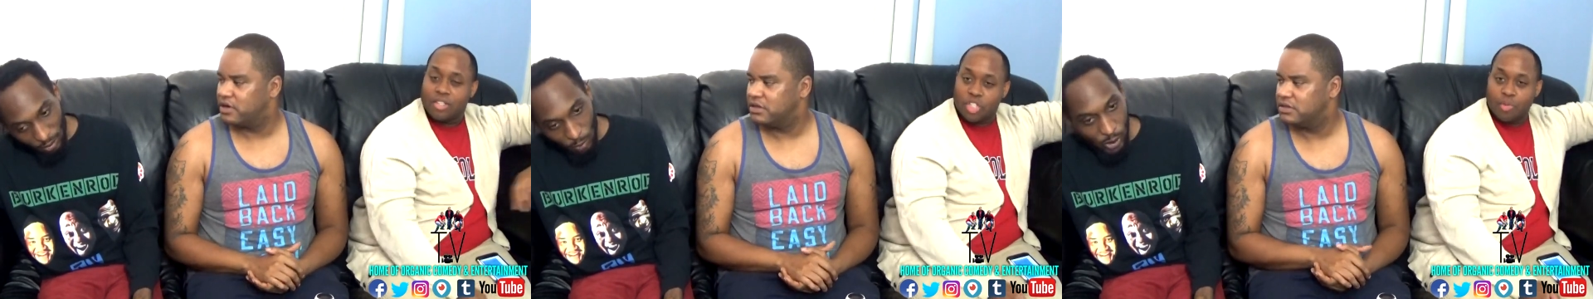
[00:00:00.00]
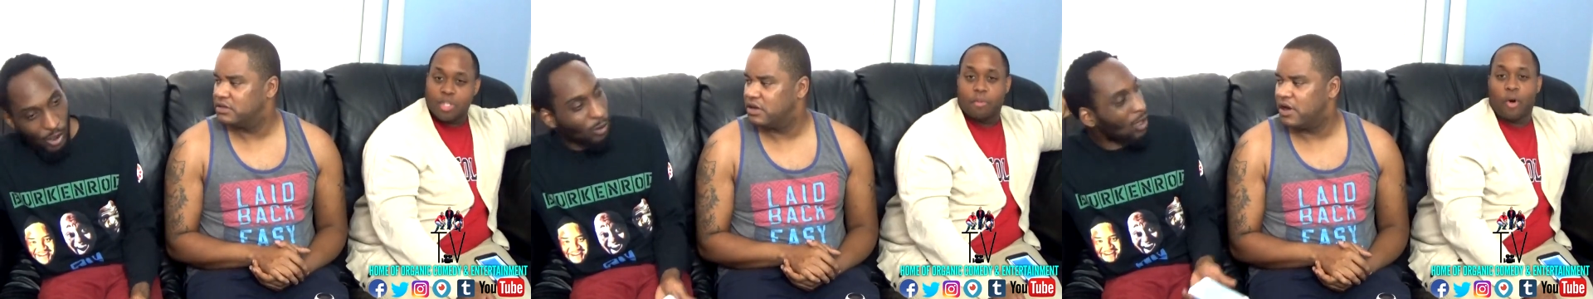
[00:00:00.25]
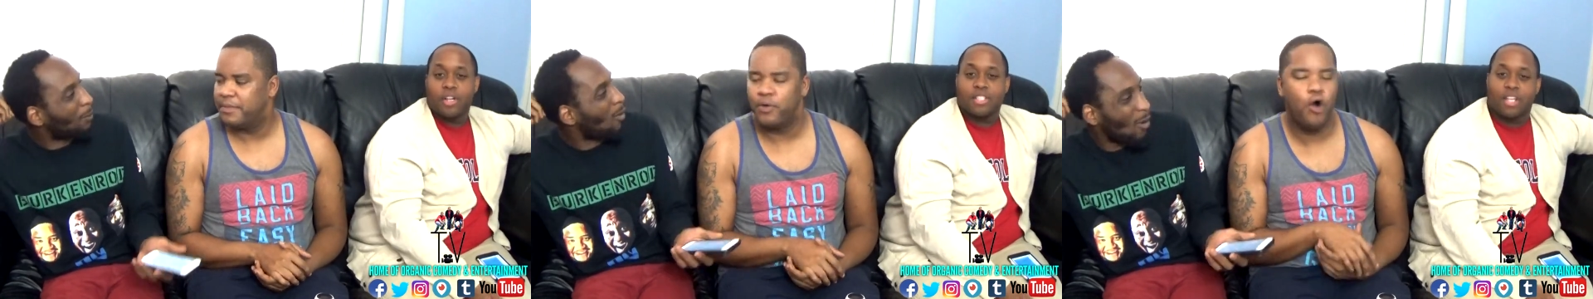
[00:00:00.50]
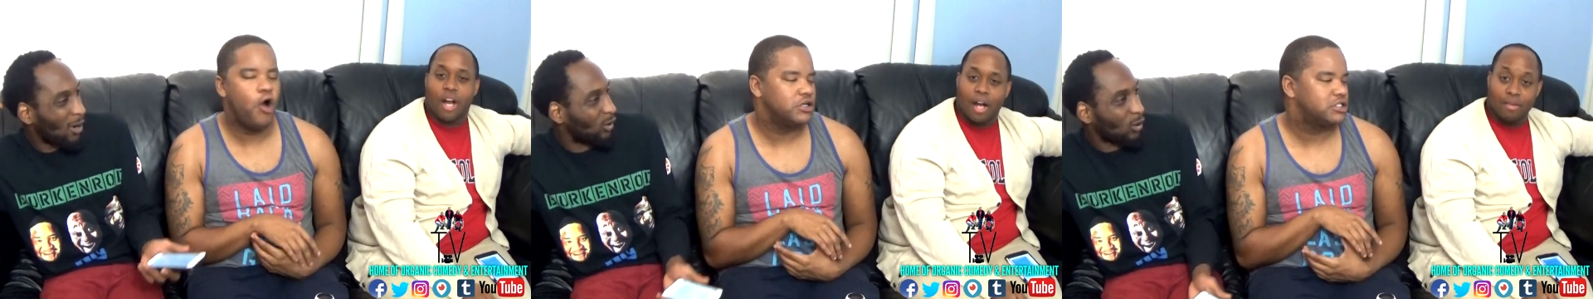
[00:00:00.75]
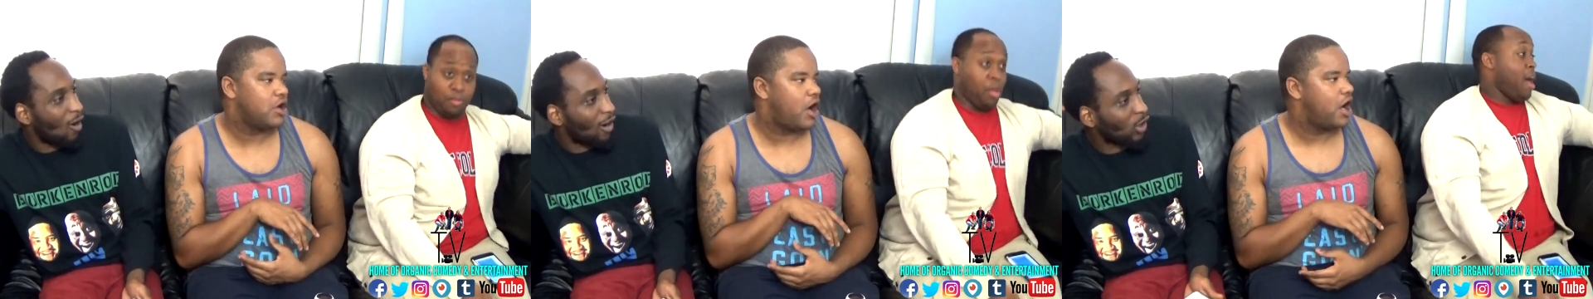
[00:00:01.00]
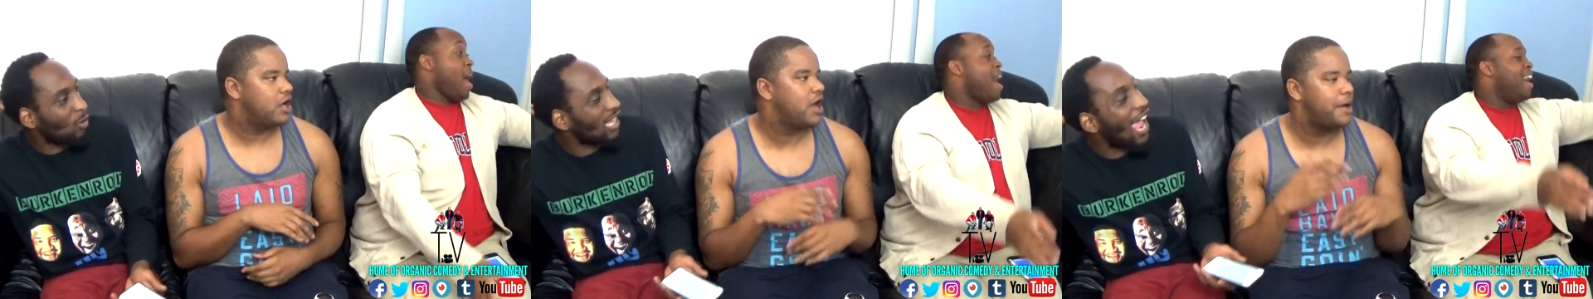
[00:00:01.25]
Speaker 1: Well, she, she was, was a porn star. star. She
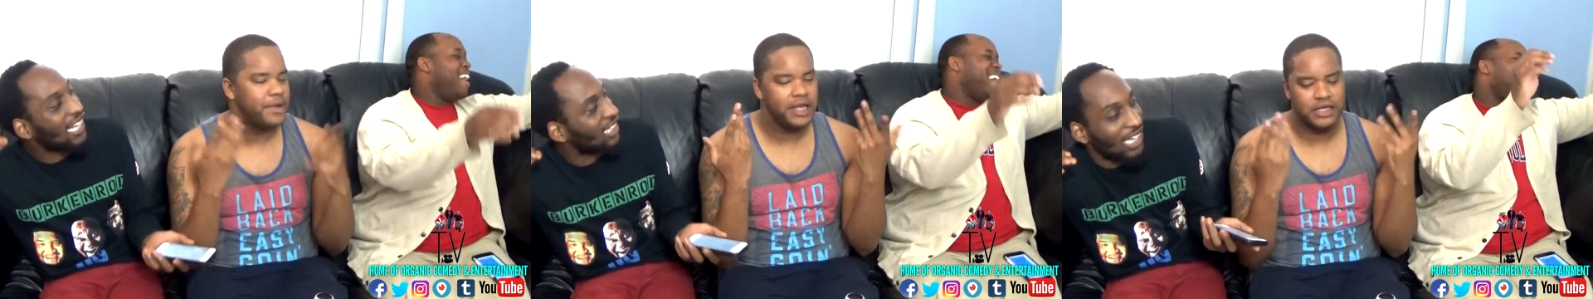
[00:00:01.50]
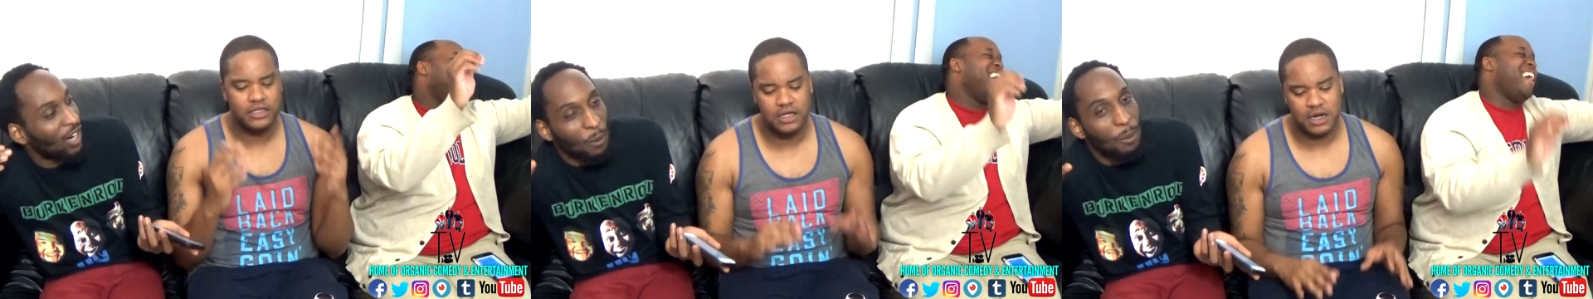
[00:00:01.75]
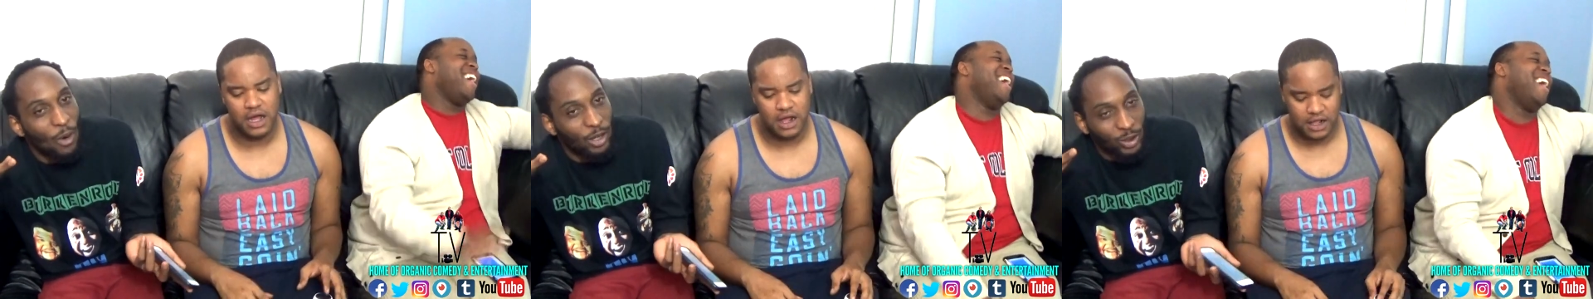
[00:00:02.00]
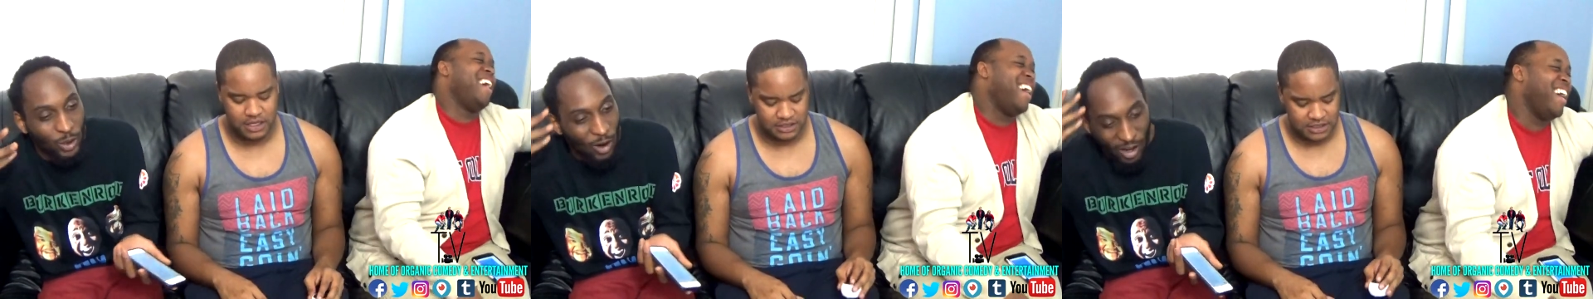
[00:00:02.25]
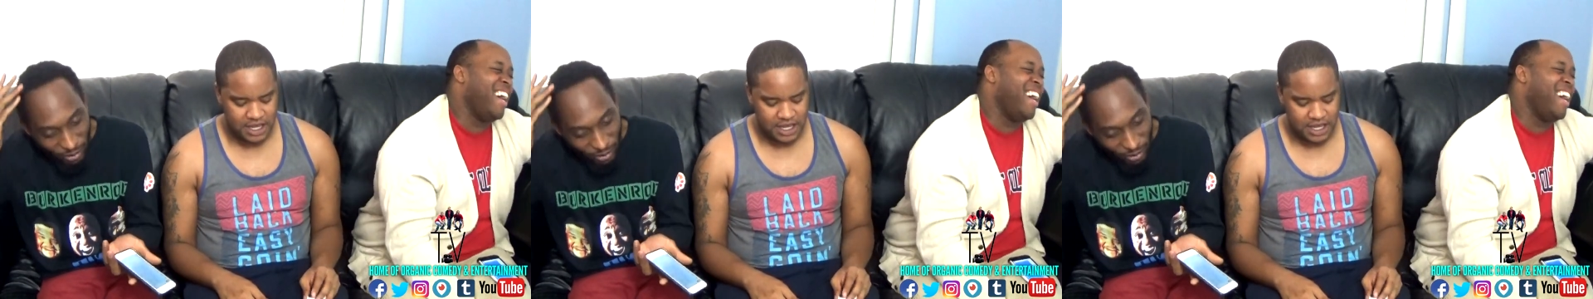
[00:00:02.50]
was an accidental porn star.